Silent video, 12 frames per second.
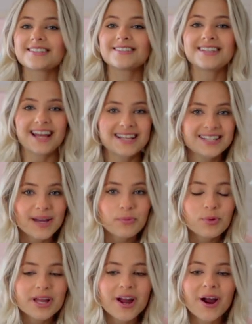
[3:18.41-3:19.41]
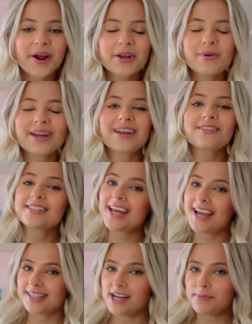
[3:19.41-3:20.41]
so next up we are doing another
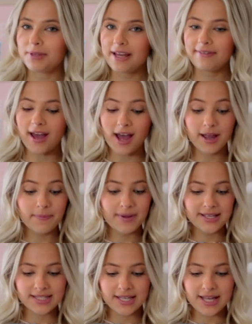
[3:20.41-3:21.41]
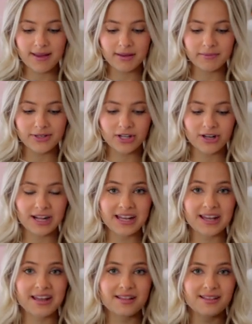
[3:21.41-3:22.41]
tank top life hack. Basically, I'm gonna be
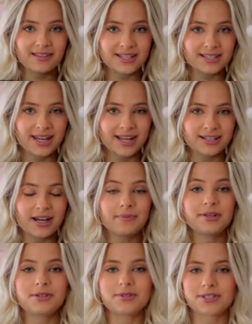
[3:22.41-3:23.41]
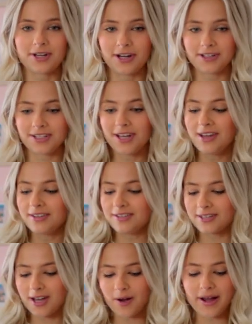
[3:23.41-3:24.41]
turning this tank top into a skirt.
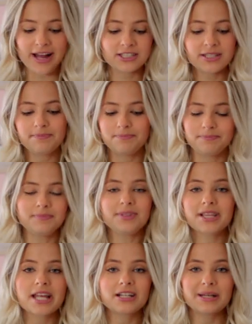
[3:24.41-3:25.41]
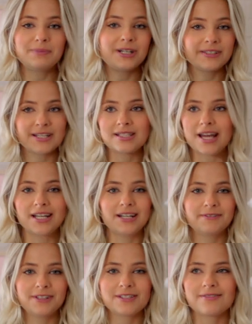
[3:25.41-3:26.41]
So I actually literally bought this tank
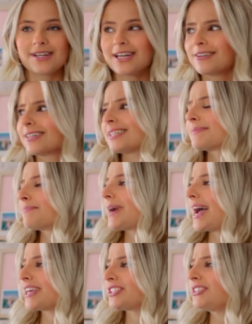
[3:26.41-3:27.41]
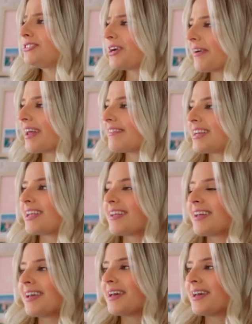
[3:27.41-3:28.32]
top for this video because I actually don't have any